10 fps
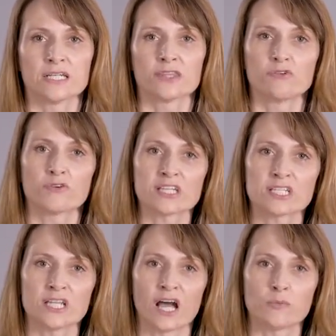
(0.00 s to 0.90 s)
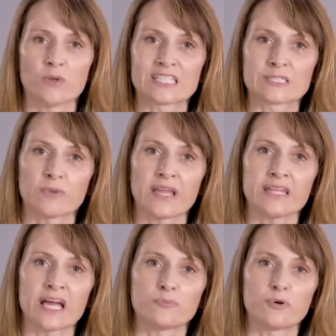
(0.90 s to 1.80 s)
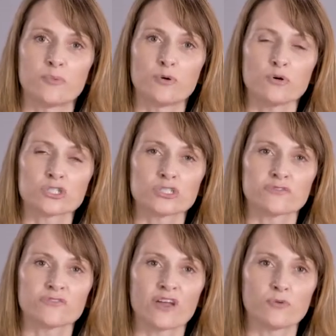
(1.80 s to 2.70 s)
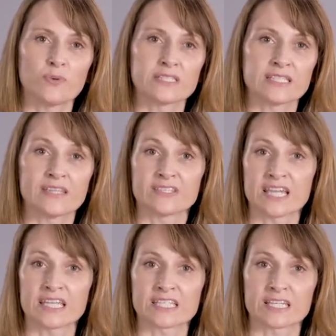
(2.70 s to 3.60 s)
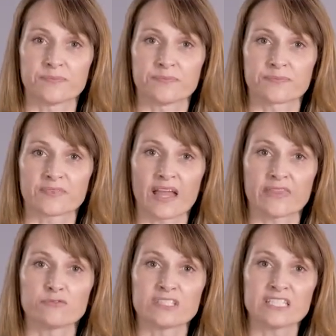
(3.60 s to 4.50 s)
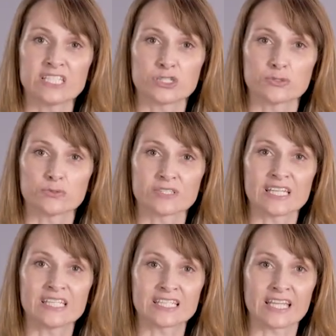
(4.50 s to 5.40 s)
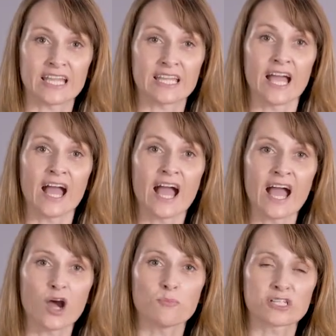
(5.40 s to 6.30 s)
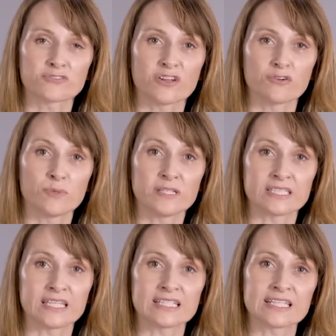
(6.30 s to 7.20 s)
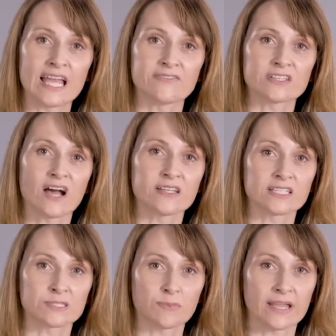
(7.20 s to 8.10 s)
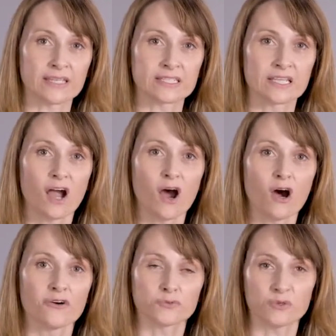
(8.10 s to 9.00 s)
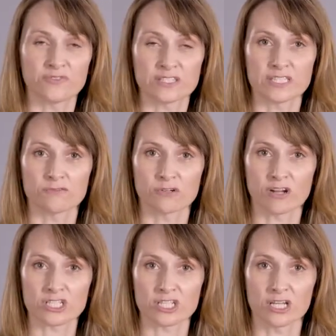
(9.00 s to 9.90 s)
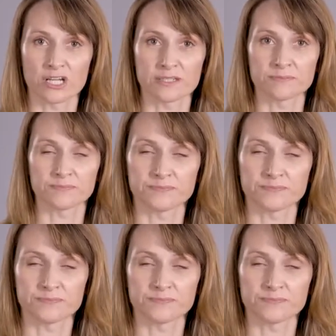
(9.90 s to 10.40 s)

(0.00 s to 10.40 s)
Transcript: The regression line will explain a proportion of the variability in the data, and the residuals indicate how much variability is left unexplained after we fitted the regression line.